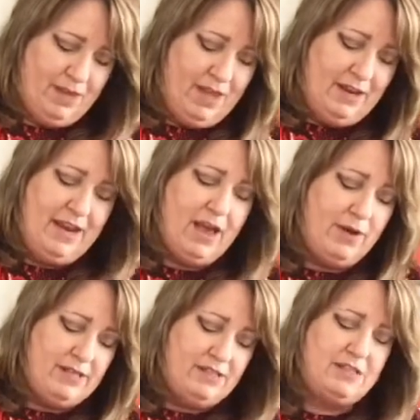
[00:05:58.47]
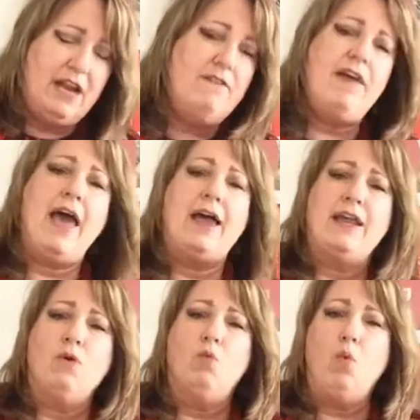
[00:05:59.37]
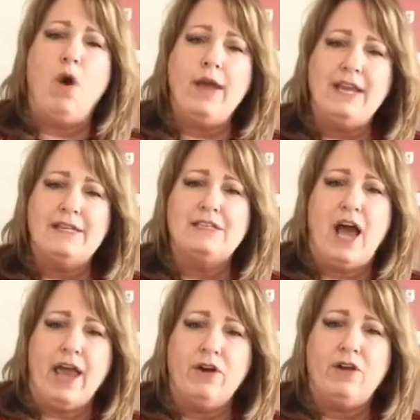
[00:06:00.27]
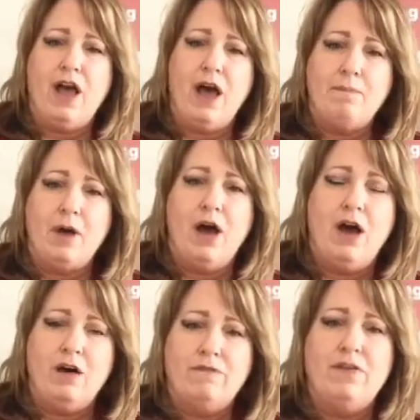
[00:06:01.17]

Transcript: Now, instead of adding one entire cup of